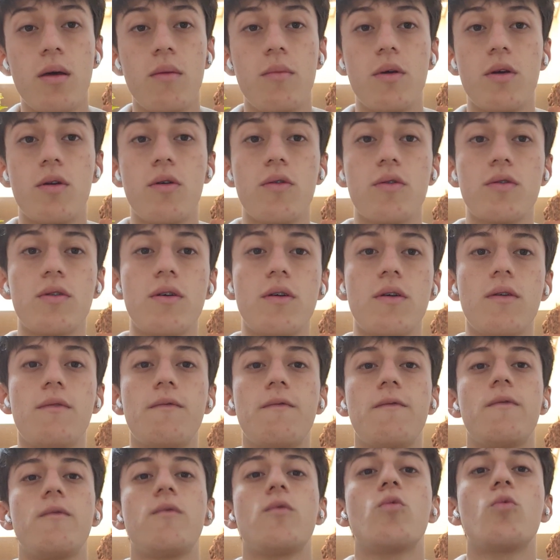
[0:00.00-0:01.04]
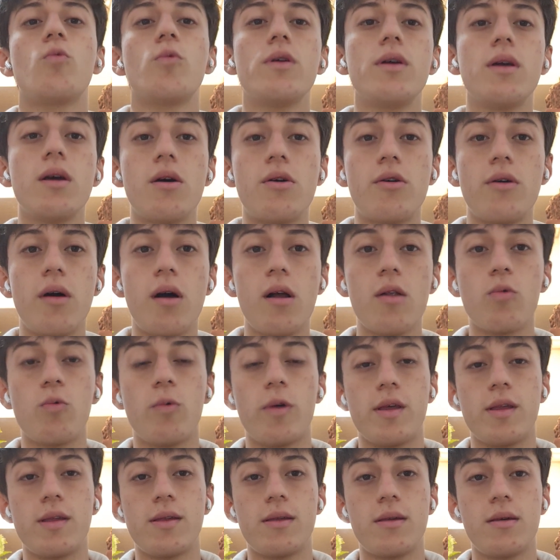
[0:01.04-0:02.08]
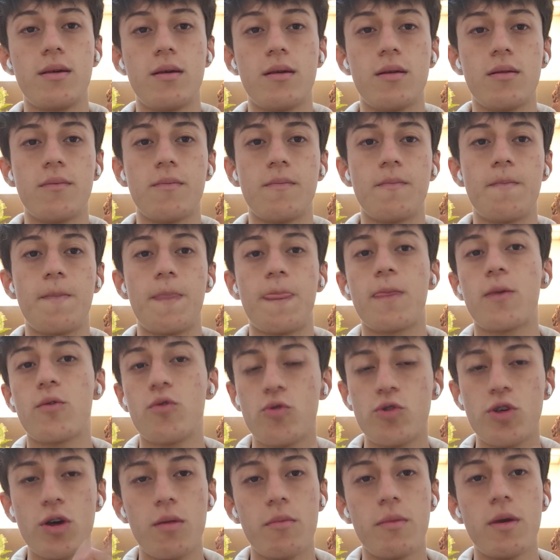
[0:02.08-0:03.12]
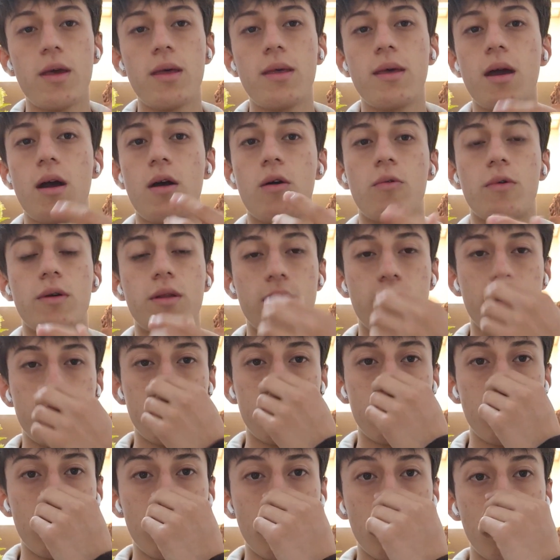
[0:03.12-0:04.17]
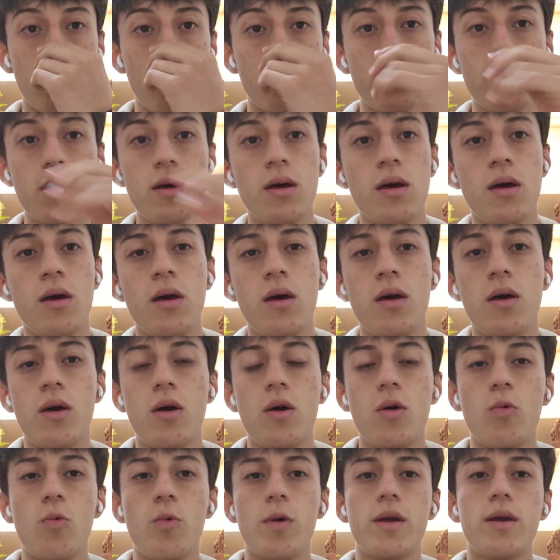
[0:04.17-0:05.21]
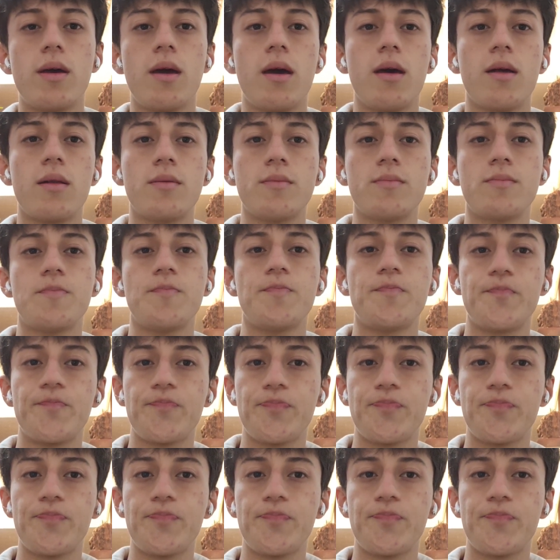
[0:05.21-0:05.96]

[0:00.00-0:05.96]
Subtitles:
because if we are always in social media or in technology, we can